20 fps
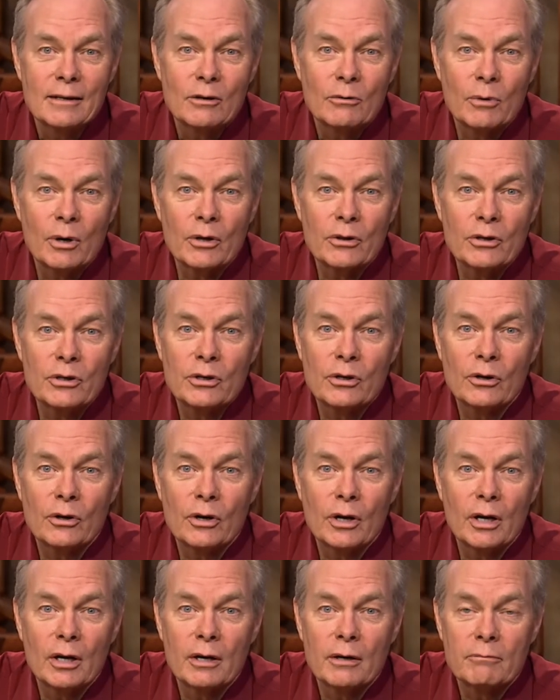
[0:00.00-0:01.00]
whether
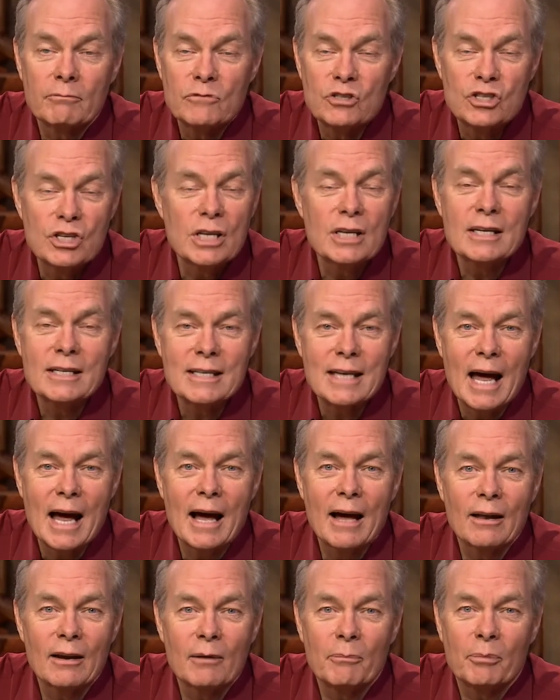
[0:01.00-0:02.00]
you're a
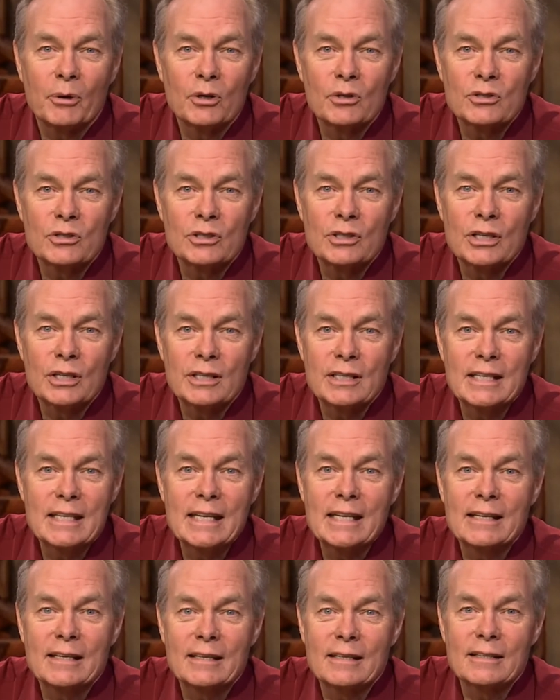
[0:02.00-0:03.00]
Gentile, a person that
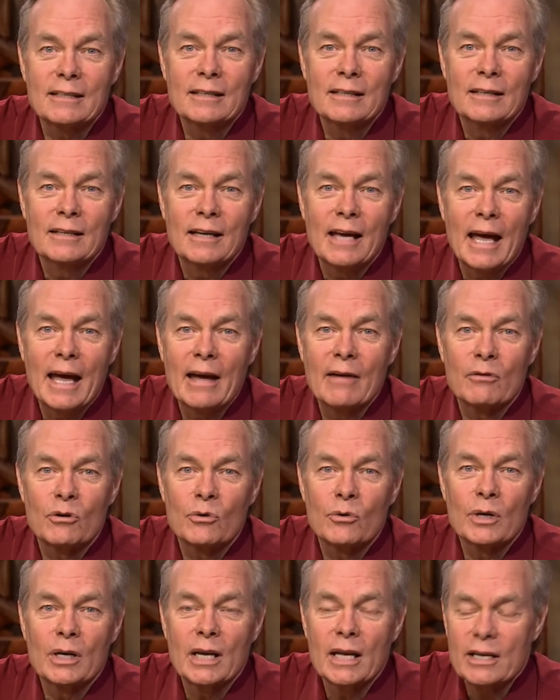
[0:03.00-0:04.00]
didn't have a
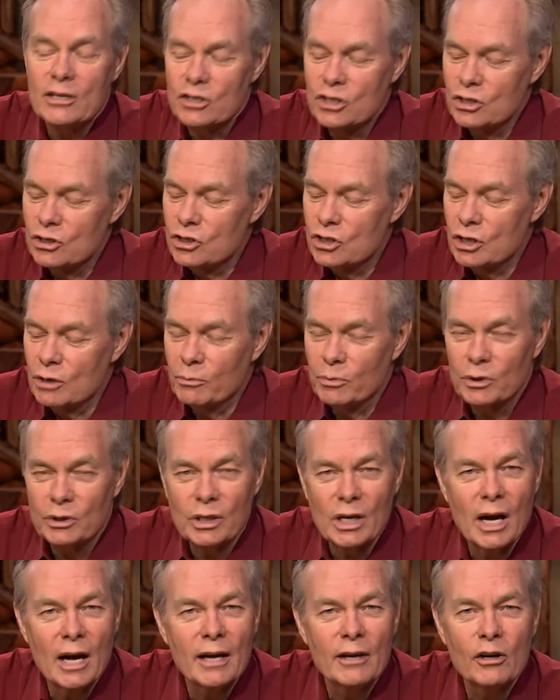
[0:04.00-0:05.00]
relationship with
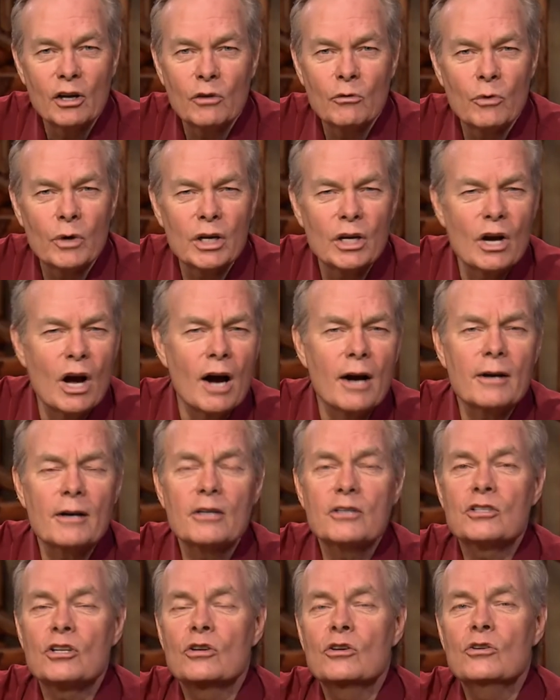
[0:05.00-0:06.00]
God,
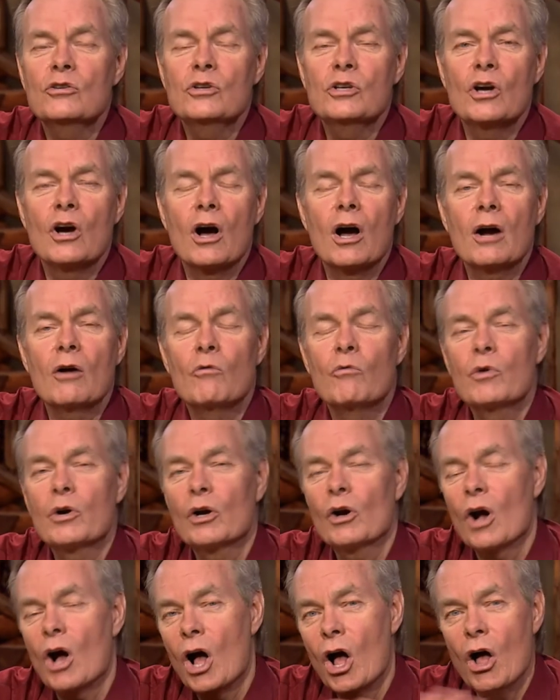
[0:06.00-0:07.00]
regardless of who you are,
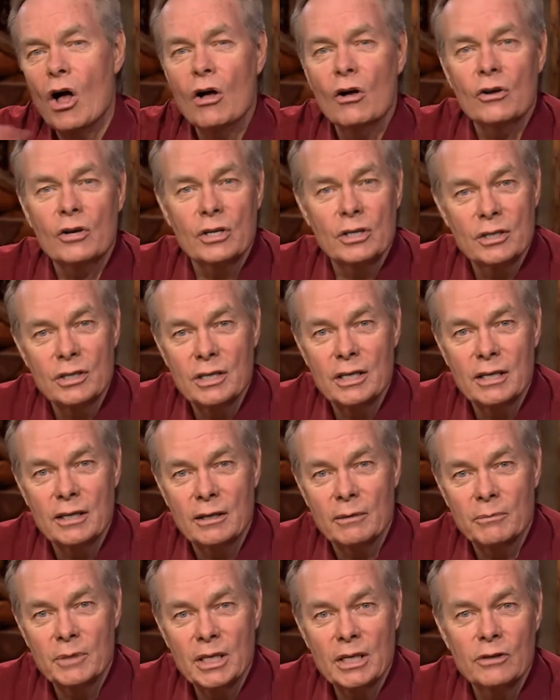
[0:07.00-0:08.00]
we're all
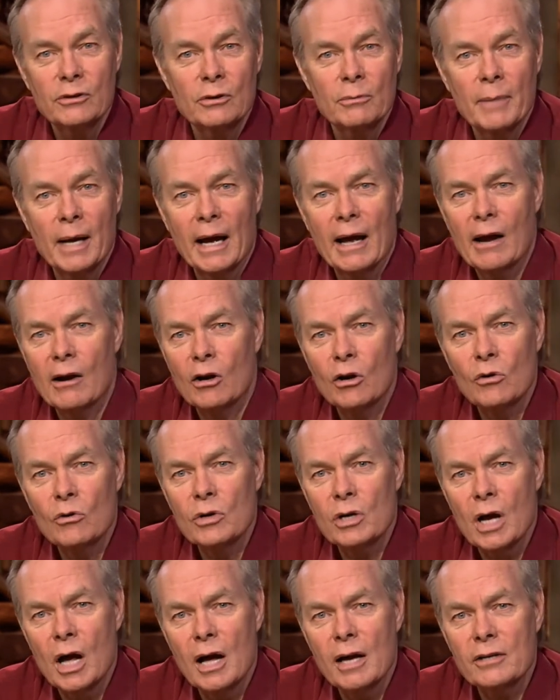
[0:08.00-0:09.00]
condemned, either by our own
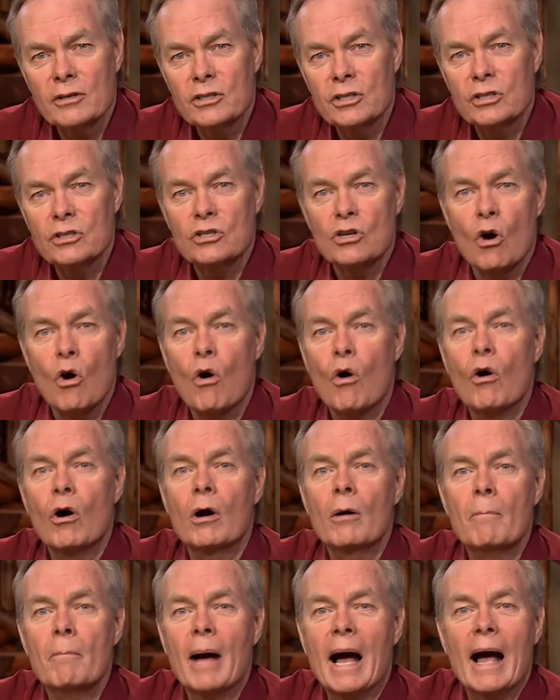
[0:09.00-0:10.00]
conscience
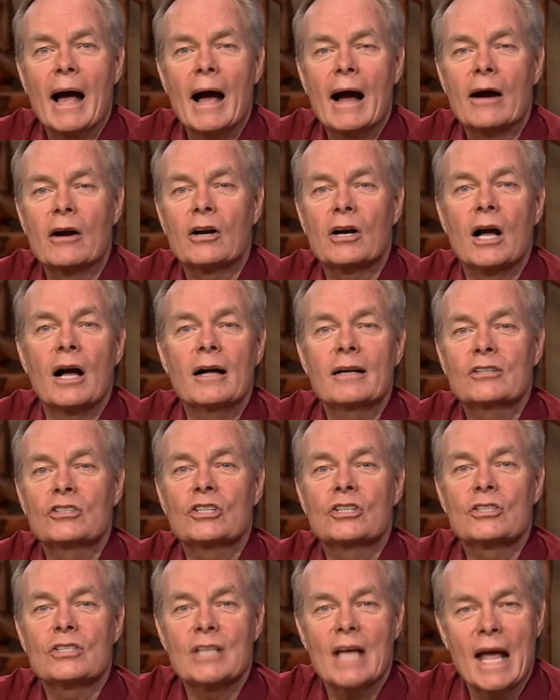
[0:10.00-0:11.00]
or by our
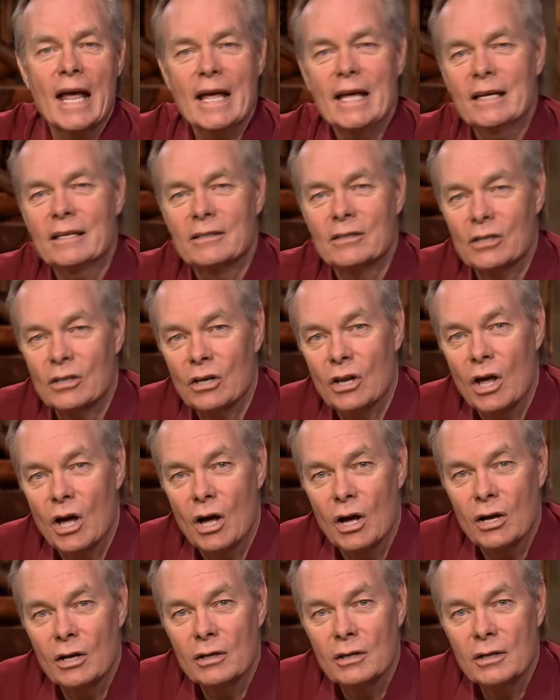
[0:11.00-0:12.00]
conscience and the
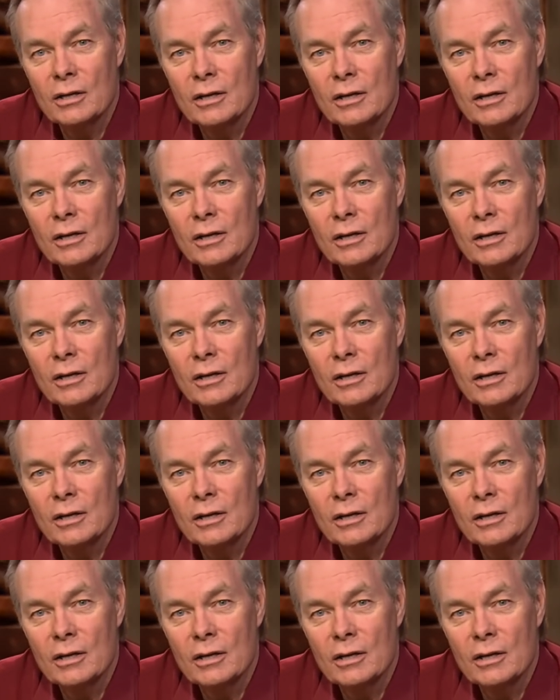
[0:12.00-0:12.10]
law.